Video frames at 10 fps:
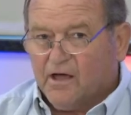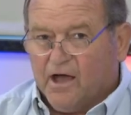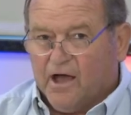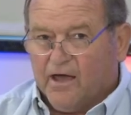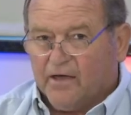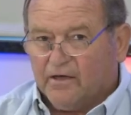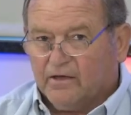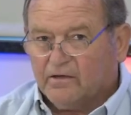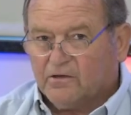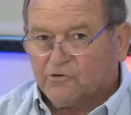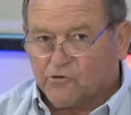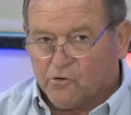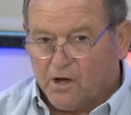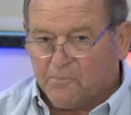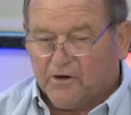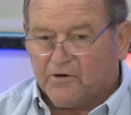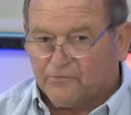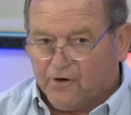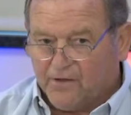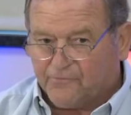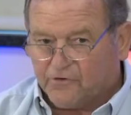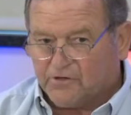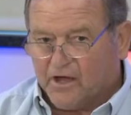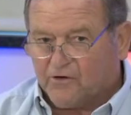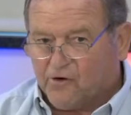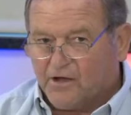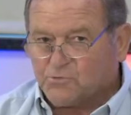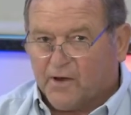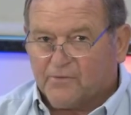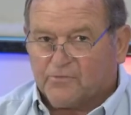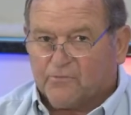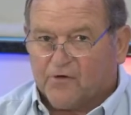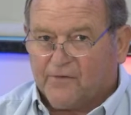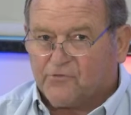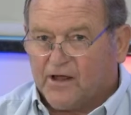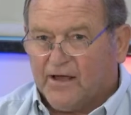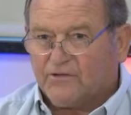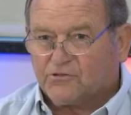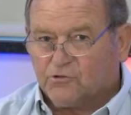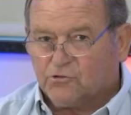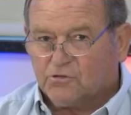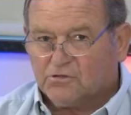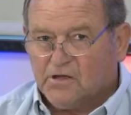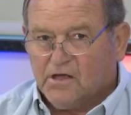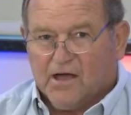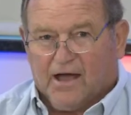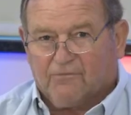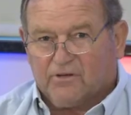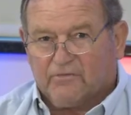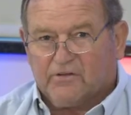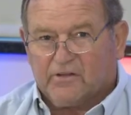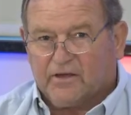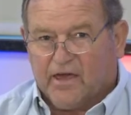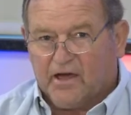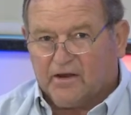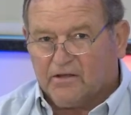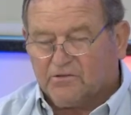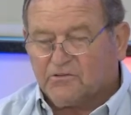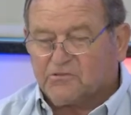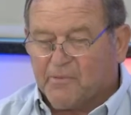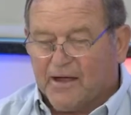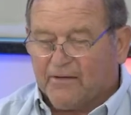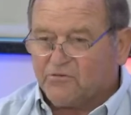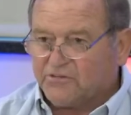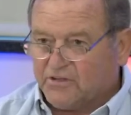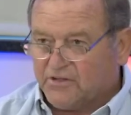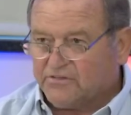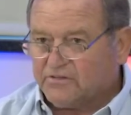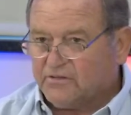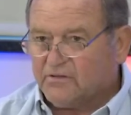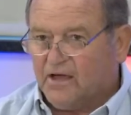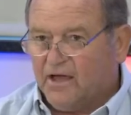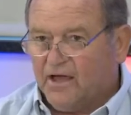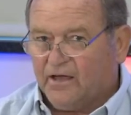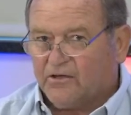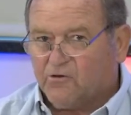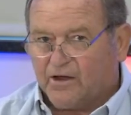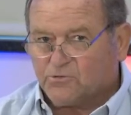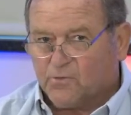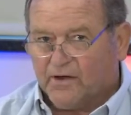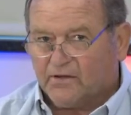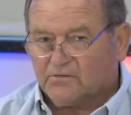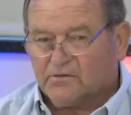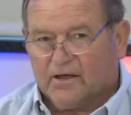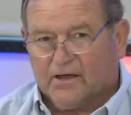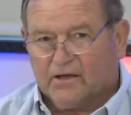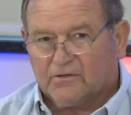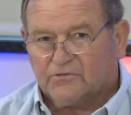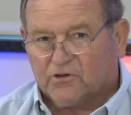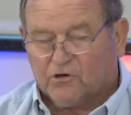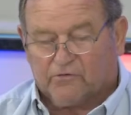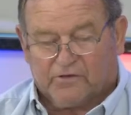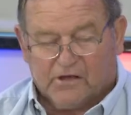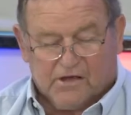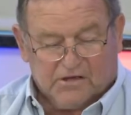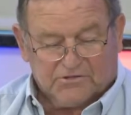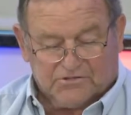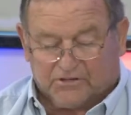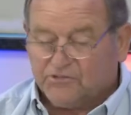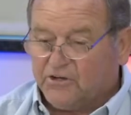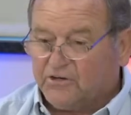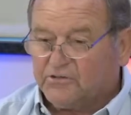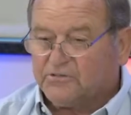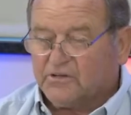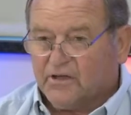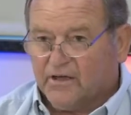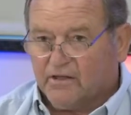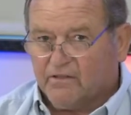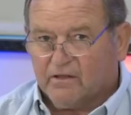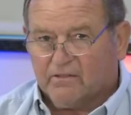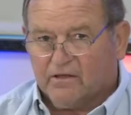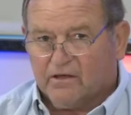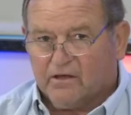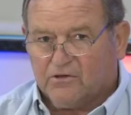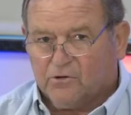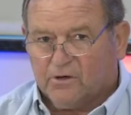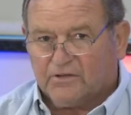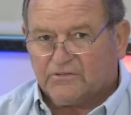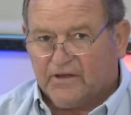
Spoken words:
I grew up here in Frankfort. I graduated from Frankfort High School. I've lived in the county just about ever since. I graduated, served 6 years in the U.S.